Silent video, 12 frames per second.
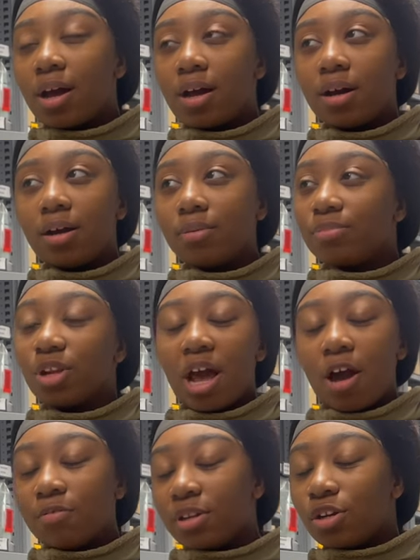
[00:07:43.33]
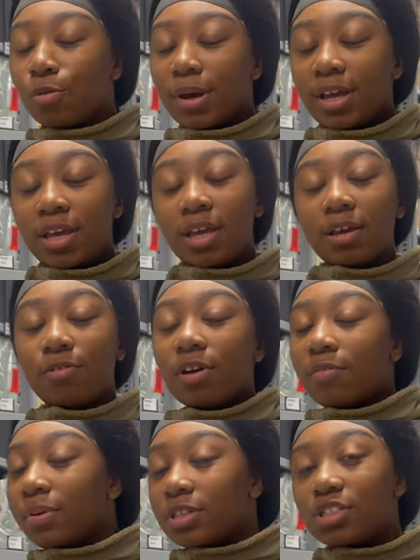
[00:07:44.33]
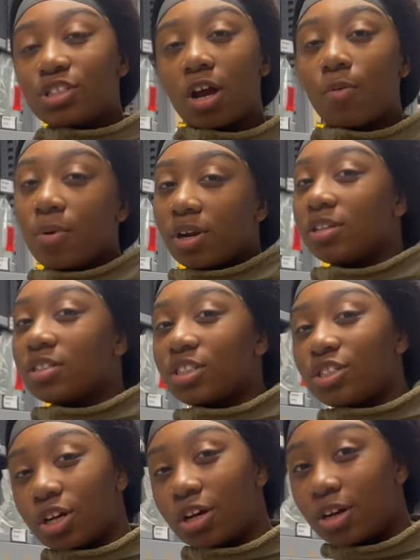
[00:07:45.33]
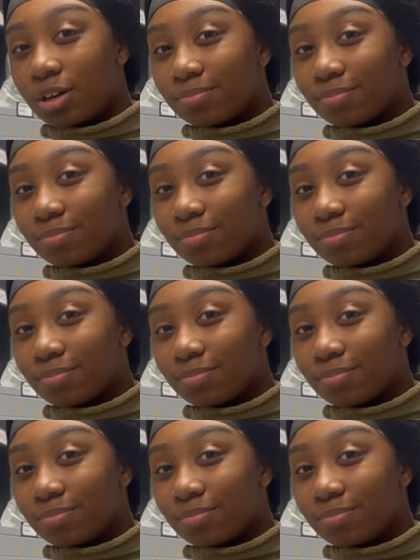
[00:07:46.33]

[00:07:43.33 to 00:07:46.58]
Um, I don't think nobody who ever picked this job wanted this job.